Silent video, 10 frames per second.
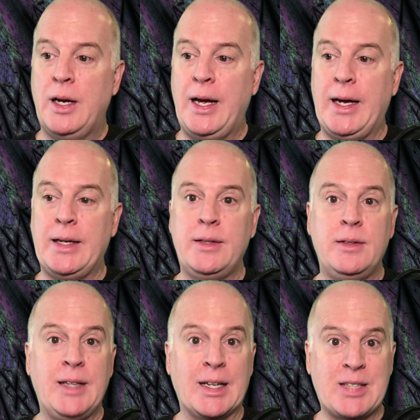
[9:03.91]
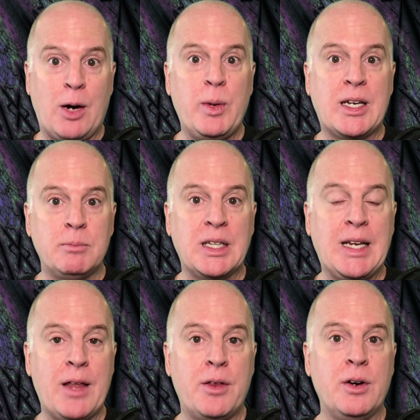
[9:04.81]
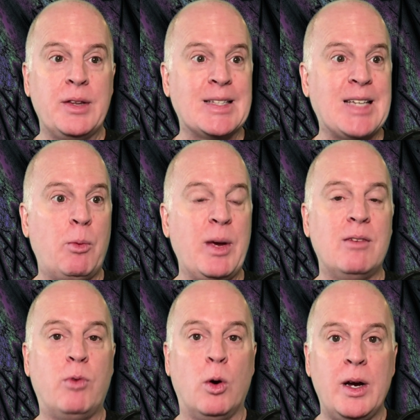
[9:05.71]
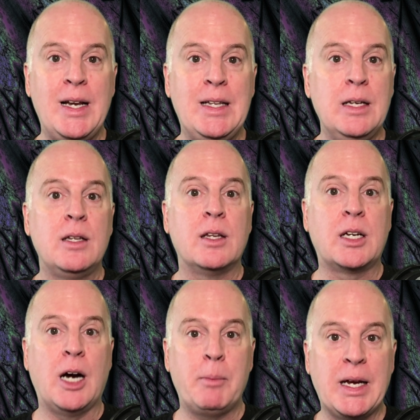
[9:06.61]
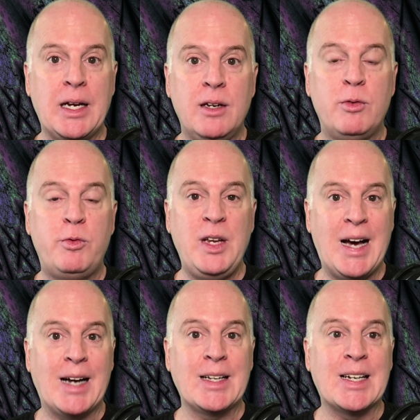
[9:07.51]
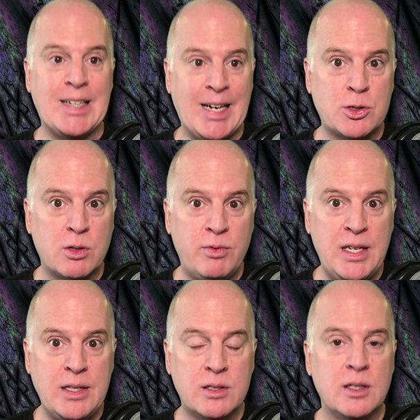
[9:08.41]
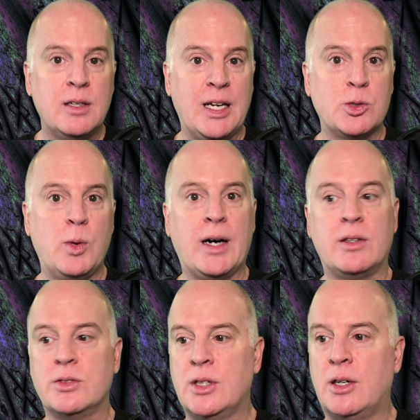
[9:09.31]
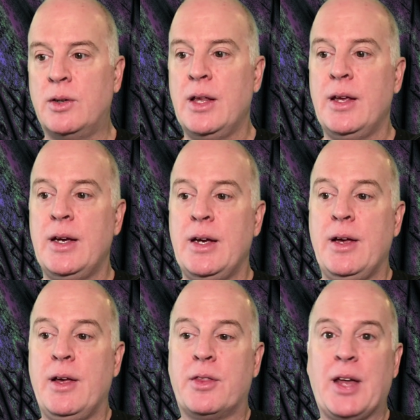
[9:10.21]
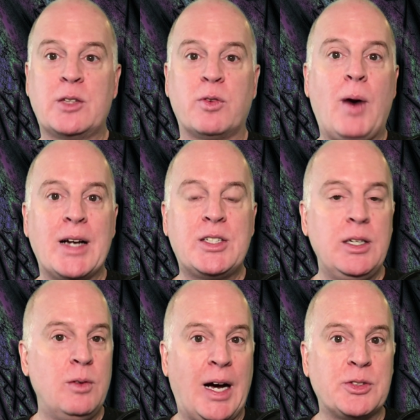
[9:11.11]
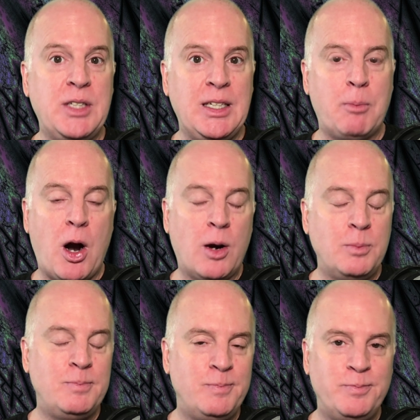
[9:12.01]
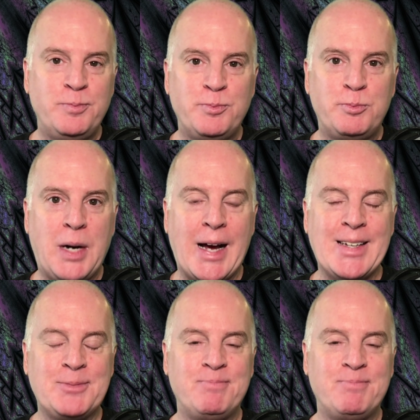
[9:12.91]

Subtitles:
And that's how we come together. That's how we avoid the coming fiat catastrophes as well. So thanks for watching. I'll see you tomorrow. Bye.